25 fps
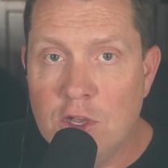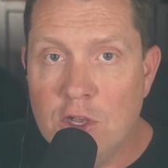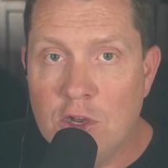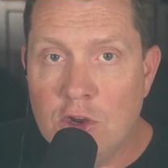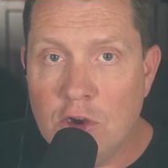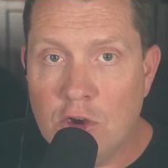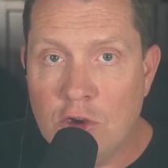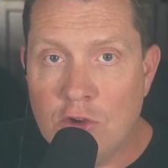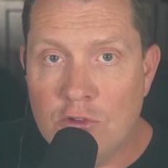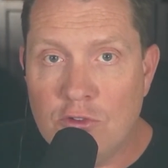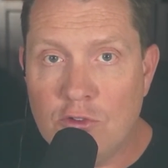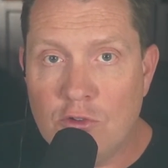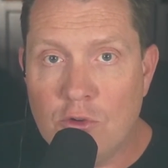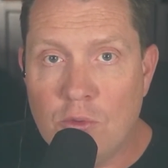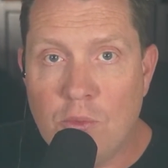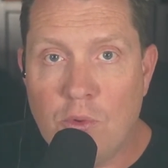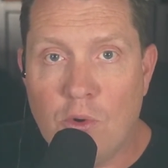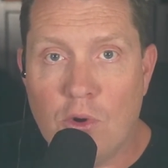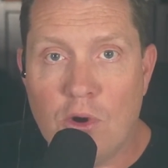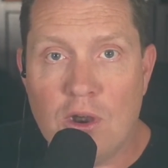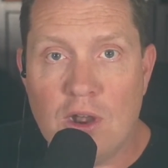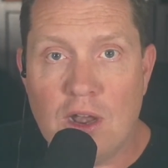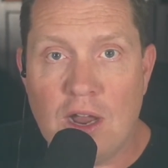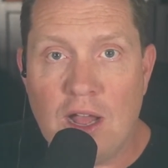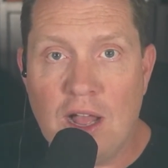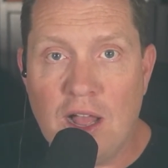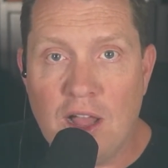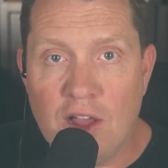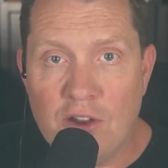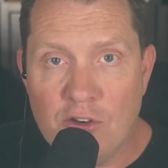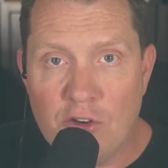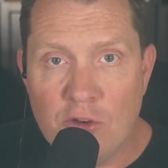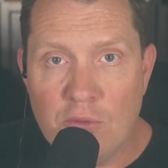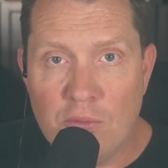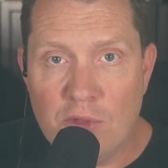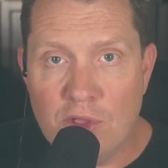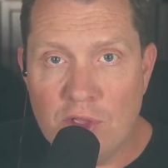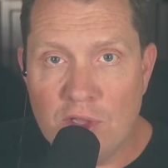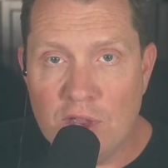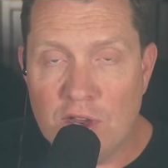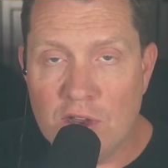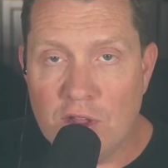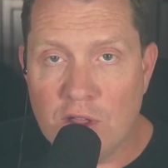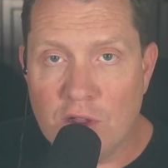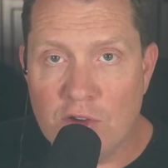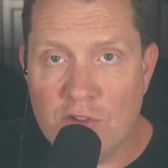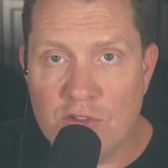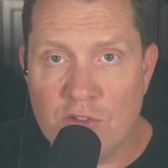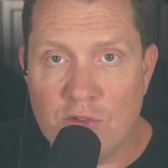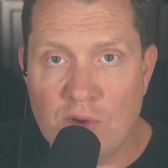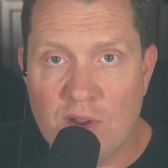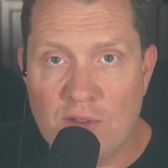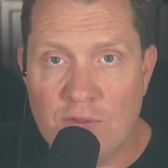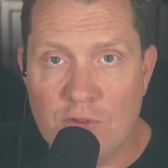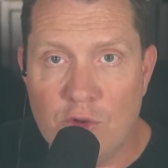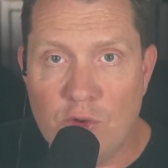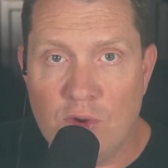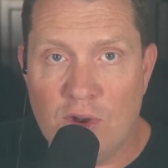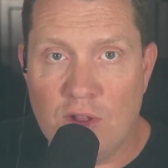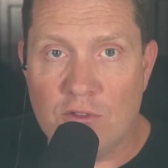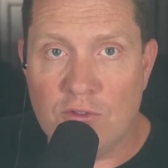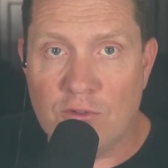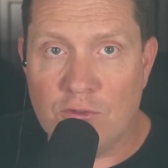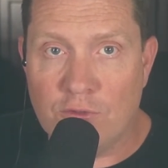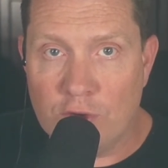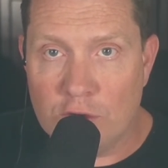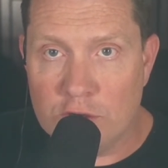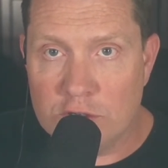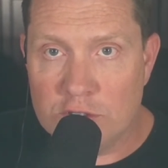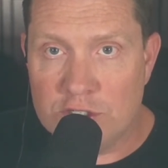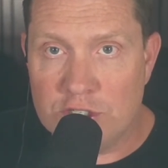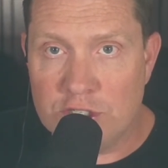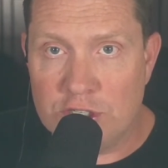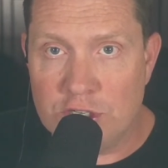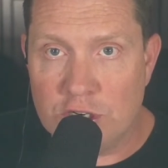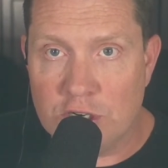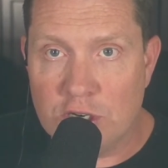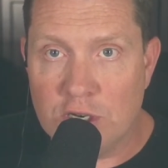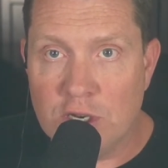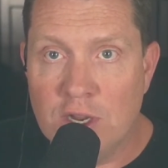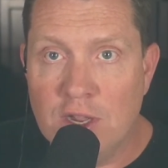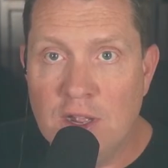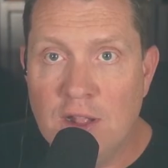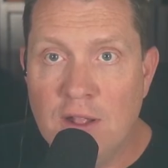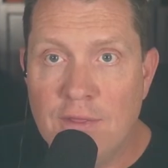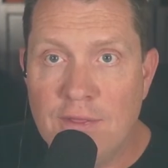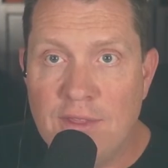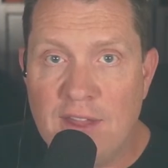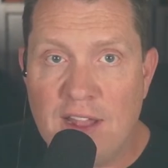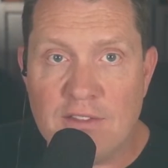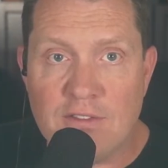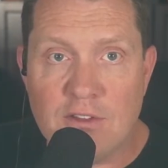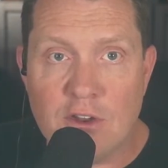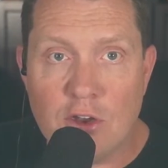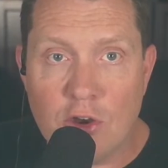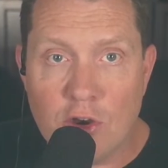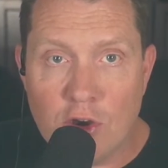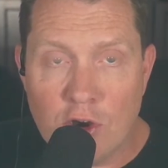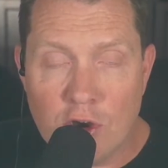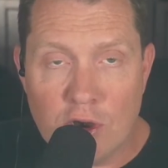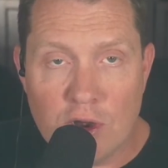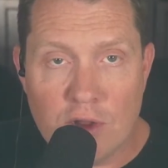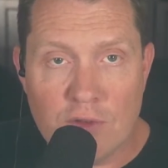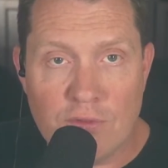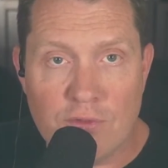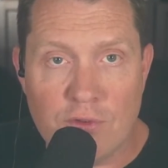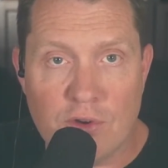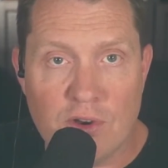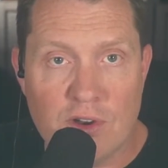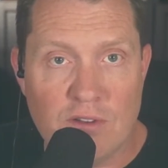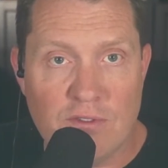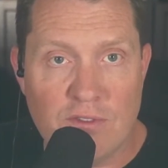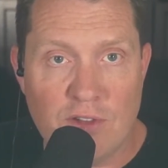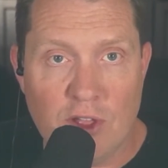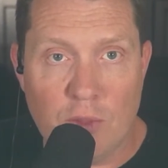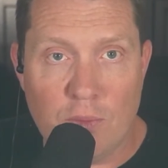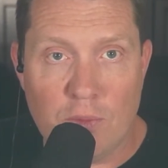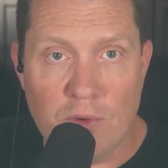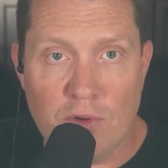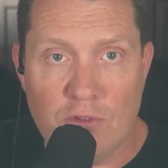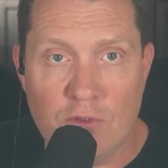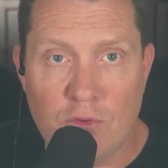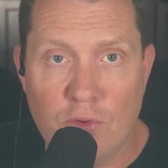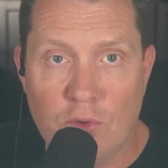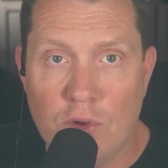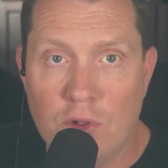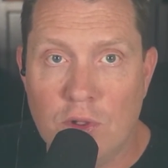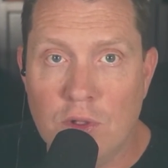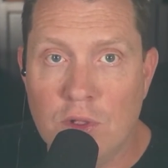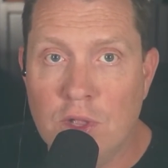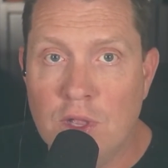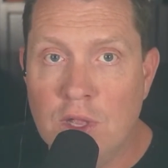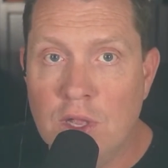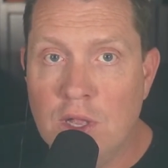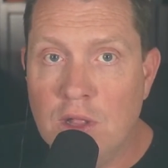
Cursor reported $100 million in revenue in its first year. That's unheard of for a developer tool.